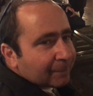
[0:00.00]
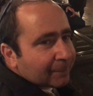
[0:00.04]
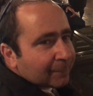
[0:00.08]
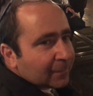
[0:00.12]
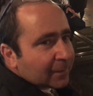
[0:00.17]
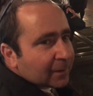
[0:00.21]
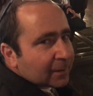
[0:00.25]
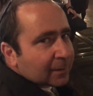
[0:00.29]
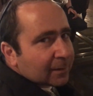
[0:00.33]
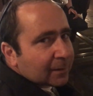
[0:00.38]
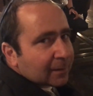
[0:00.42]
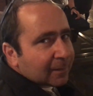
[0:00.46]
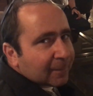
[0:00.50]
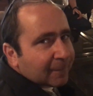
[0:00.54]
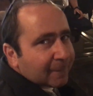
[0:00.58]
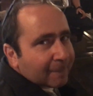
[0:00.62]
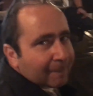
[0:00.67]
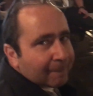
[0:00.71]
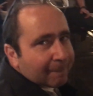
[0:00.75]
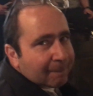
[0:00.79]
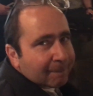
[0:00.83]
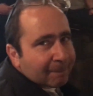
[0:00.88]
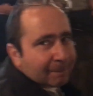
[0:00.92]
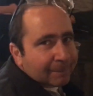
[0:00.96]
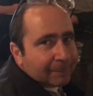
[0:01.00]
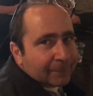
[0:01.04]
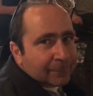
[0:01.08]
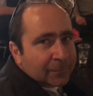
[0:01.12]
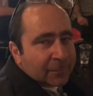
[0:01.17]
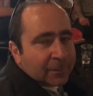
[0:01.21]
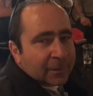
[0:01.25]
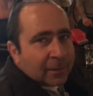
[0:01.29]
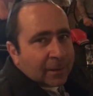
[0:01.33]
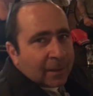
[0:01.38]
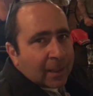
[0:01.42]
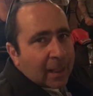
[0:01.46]
That, how many years is that?
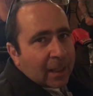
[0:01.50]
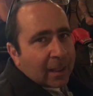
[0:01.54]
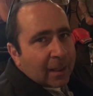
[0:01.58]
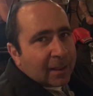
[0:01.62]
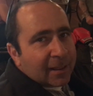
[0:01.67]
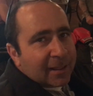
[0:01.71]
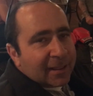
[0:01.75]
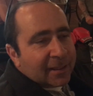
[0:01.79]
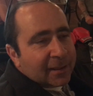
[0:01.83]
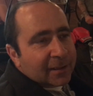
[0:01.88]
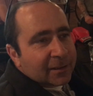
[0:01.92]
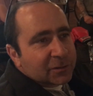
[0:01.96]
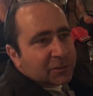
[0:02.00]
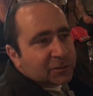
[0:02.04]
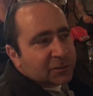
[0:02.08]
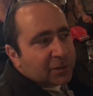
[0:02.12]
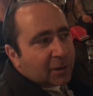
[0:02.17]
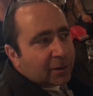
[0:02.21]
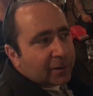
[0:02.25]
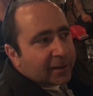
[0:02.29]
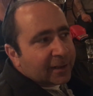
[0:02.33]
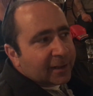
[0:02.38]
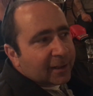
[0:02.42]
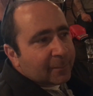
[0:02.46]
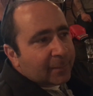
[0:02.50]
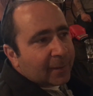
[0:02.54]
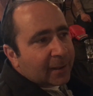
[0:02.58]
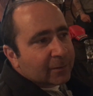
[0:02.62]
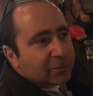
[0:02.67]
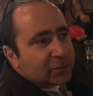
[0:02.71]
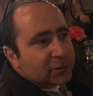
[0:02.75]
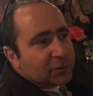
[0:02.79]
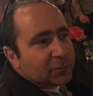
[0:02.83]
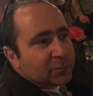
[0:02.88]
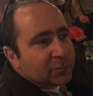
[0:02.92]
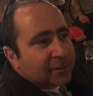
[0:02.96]
Uh, starting
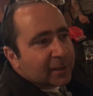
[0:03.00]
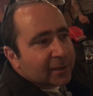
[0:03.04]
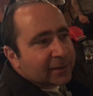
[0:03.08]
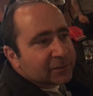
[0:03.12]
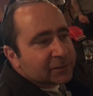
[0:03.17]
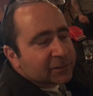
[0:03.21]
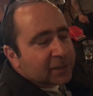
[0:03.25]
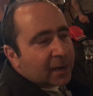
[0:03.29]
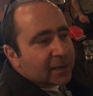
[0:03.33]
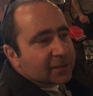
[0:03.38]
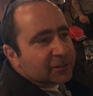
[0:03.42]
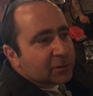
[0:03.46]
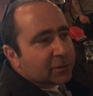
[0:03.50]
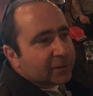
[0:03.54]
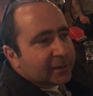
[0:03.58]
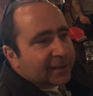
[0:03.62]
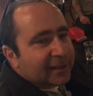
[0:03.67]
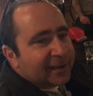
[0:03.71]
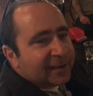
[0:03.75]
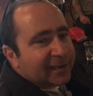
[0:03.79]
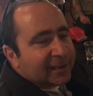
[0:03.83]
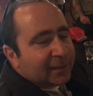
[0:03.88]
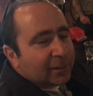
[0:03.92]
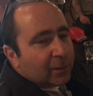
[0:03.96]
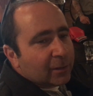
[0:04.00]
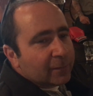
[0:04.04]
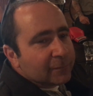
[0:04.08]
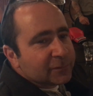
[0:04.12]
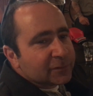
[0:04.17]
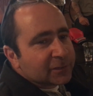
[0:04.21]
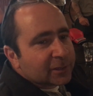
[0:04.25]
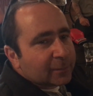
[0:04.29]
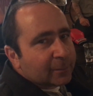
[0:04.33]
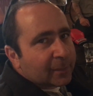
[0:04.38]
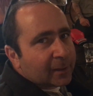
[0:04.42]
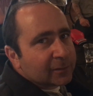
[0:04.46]
about 2000, I started getting
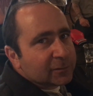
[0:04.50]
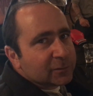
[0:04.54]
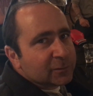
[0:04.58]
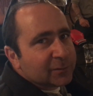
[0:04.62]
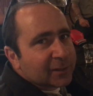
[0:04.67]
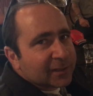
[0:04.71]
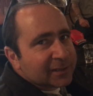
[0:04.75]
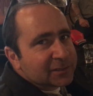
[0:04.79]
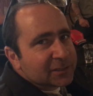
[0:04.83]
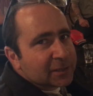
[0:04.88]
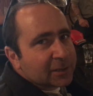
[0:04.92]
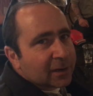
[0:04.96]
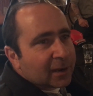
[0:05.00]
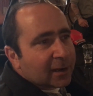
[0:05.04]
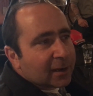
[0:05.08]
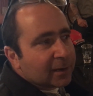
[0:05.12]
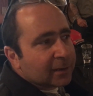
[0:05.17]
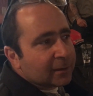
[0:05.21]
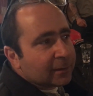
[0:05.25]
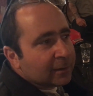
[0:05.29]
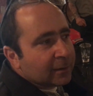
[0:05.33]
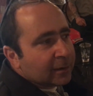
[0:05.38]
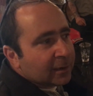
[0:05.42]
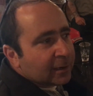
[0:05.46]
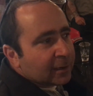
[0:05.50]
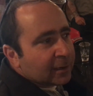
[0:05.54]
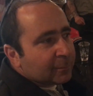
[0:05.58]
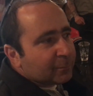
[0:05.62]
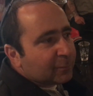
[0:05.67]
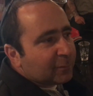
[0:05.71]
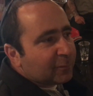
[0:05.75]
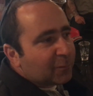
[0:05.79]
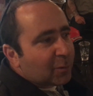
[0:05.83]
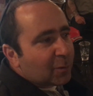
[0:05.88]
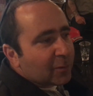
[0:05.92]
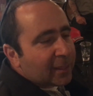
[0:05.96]
gloves in about 2009.
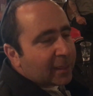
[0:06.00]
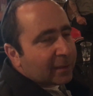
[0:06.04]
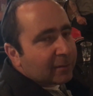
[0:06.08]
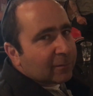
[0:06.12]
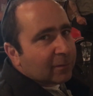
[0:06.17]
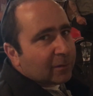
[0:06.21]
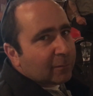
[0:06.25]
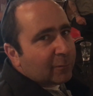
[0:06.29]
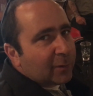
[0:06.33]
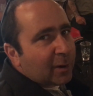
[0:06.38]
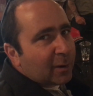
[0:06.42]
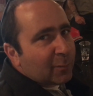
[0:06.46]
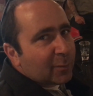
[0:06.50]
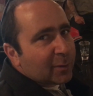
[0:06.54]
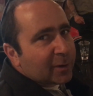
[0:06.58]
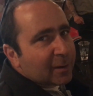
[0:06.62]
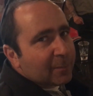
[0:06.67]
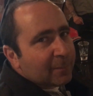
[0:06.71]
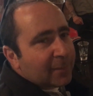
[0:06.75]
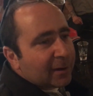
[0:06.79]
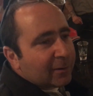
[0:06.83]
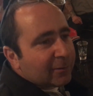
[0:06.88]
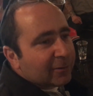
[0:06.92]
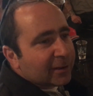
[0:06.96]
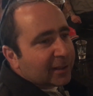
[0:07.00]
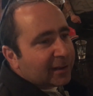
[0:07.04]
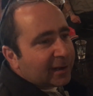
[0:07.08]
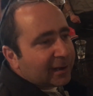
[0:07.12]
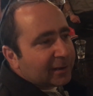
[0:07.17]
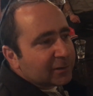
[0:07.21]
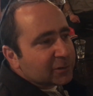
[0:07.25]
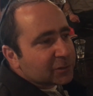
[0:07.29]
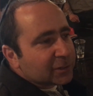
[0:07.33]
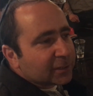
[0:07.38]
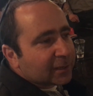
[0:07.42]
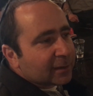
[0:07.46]
Before that, when I worked at Marriott,
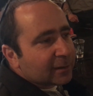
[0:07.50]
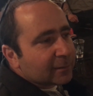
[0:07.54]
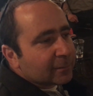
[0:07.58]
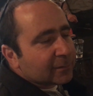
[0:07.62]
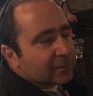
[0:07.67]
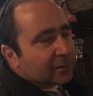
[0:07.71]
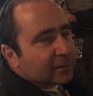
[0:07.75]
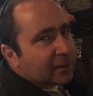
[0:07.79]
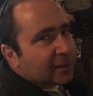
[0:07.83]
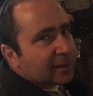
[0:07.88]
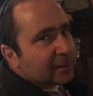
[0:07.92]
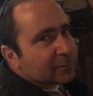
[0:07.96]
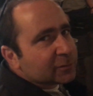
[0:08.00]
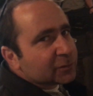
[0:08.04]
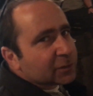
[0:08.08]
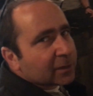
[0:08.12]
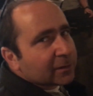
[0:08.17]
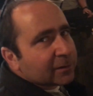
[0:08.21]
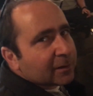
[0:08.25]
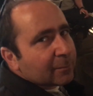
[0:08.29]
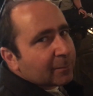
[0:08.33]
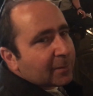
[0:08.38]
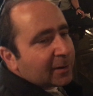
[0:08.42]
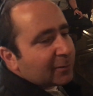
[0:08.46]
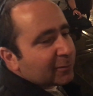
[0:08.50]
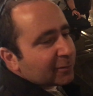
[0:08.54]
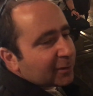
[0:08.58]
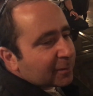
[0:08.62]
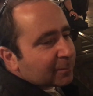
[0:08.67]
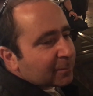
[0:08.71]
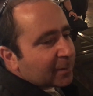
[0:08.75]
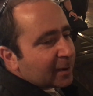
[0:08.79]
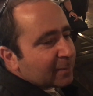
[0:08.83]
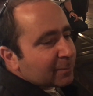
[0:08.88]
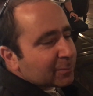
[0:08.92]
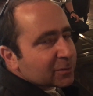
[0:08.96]
I used to get get them signed on
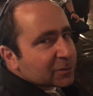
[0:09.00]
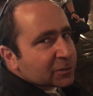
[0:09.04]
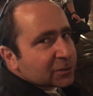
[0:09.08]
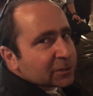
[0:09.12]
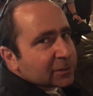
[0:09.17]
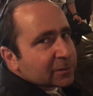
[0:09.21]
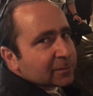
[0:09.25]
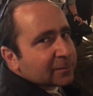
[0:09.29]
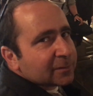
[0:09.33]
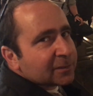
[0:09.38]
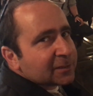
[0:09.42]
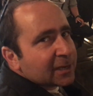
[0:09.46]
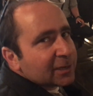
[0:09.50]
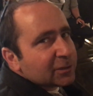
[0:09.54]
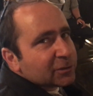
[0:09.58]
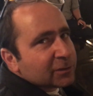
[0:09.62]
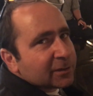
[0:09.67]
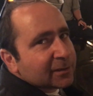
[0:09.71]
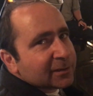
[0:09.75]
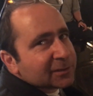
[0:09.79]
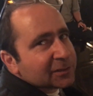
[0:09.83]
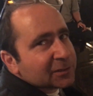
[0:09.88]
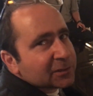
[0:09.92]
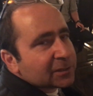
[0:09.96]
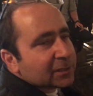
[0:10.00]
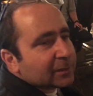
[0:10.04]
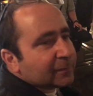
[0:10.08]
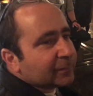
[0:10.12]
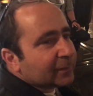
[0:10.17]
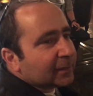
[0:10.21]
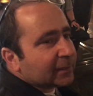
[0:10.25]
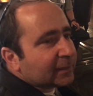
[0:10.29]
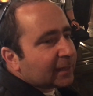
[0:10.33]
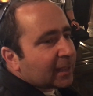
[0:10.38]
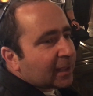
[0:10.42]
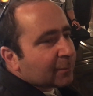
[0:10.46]
Marriott papers and stations and
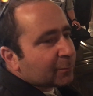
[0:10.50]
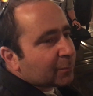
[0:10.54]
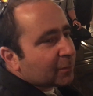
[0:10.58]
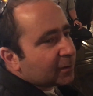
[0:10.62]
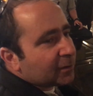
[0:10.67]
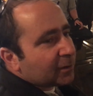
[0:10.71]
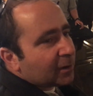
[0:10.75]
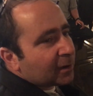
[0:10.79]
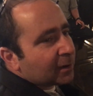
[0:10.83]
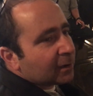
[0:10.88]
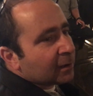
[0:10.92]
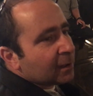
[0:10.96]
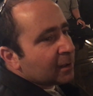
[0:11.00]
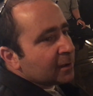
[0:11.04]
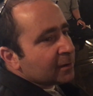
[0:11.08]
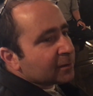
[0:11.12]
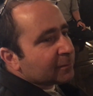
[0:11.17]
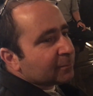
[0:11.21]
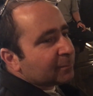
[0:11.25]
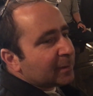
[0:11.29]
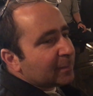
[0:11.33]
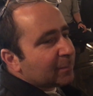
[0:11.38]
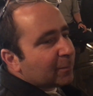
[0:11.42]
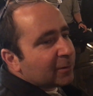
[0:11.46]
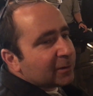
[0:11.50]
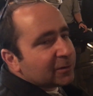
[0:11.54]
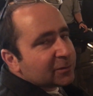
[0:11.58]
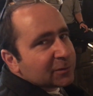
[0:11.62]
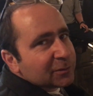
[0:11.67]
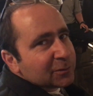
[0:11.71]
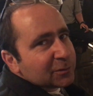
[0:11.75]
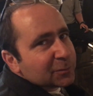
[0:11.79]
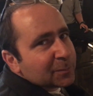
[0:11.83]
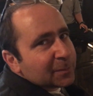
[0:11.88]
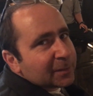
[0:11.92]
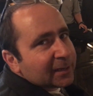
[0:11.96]
stuff like that. But uh, people
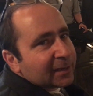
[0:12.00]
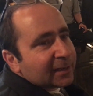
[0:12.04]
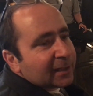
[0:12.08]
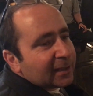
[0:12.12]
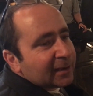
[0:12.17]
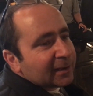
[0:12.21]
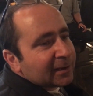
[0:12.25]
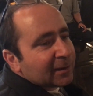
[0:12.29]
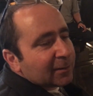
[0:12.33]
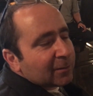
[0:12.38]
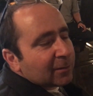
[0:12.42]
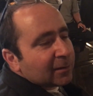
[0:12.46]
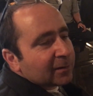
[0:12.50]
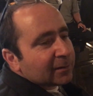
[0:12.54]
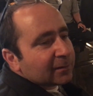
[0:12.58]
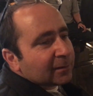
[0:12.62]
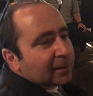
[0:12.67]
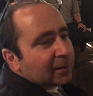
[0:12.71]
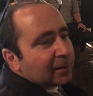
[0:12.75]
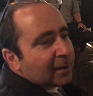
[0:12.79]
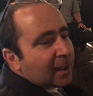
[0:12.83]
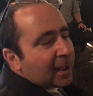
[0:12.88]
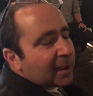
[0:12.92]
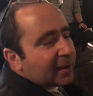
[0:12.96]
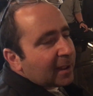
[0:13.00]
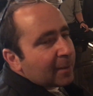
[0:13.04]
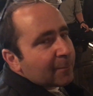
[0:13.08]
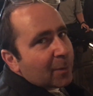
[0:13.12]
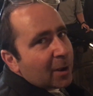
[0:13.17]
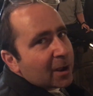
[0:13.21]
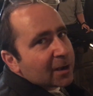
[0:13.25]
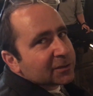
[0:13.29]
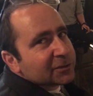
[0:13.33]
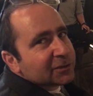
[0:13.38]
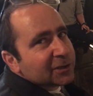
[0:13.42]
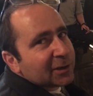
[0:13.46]
introduced me to getting. Uh, uh, I got
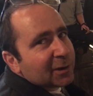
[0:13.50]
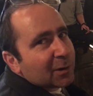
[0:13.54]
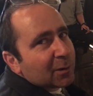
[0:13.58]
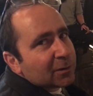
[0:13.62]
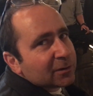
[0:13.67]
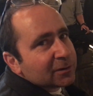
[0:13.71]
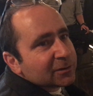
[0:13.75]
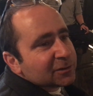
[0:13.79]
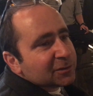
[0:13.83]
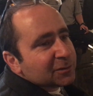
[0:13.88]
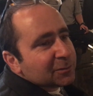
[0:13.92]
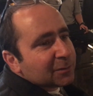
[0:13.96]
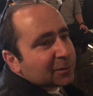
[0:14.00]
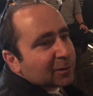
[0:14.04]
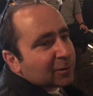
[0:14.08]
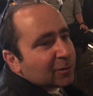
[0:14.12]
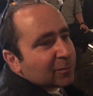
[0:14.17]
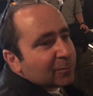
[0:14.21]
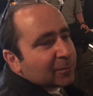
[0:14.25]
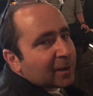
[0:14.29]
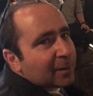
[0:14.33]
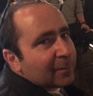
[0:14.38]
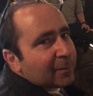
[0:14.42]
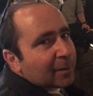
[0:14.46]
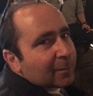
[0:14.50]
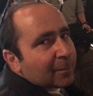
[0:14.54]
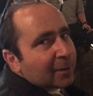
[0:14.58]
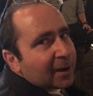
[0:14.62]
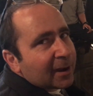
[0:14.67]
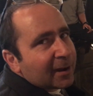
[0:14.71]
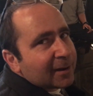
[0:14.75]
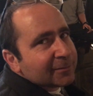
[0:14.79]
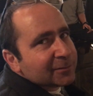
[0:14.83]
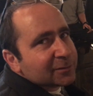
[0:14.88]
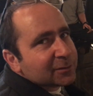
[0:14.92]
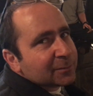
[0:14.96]
boxing cards too at home. Come by my
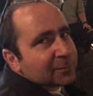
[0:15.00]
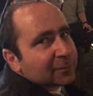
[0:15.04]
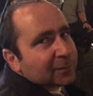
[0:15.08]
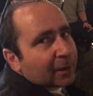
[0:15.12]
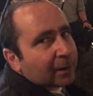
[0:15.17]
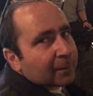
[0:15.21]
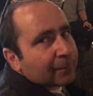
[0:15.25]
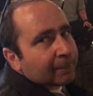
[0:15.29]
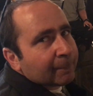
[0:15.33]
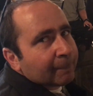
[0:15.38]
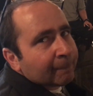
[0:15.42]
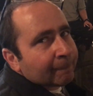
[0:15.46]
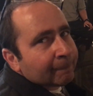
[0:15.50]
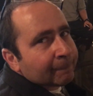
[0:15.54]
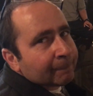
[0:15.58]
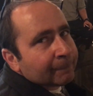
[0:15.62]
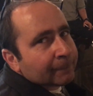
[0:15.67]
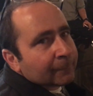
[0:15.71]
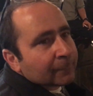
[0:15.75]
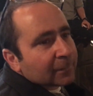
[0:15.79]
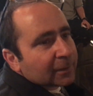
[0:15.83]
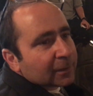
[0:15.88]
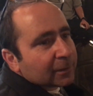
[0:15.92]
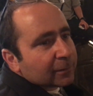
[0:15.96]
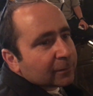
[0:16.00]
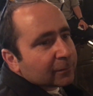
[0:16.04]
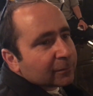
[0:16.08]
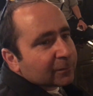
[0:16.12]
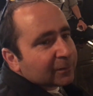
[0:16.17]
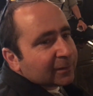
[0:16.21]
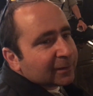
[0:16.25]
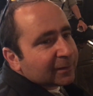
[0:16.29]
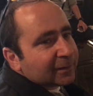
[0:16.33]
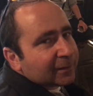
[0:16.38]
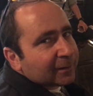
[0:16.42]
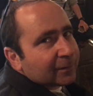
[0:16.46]
house sometime. Oh,
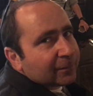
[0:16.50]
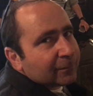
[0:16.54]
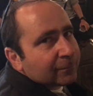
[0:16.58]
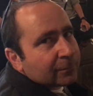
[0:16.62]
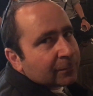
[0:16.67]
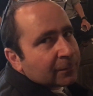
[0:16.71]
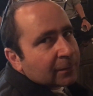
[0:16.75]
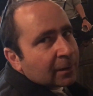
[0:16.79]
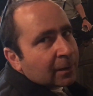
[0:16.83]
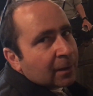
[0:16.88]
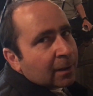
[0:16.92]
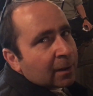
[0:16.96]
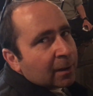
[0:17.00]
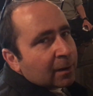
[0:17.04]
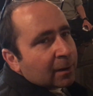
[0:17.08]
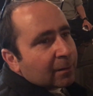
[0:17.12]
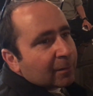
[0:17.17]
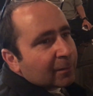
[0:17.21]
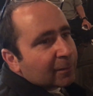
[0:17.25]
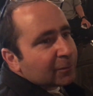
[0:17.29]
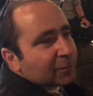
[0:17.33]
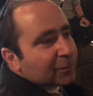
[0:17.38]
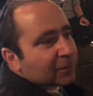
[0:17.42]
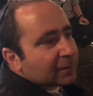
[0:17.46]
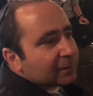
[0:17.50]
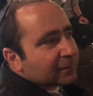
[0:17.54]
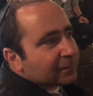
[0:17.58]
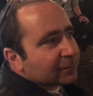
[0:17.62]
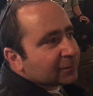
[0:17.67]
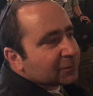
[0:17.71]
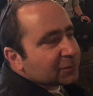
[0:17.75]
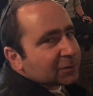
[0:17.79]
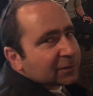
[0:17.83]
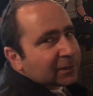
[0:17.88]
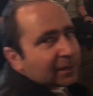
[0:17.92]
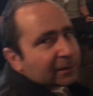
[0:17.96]
definitely. You know? Eight or nine hundred
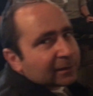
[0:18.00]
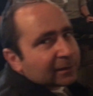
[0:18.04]
gloves.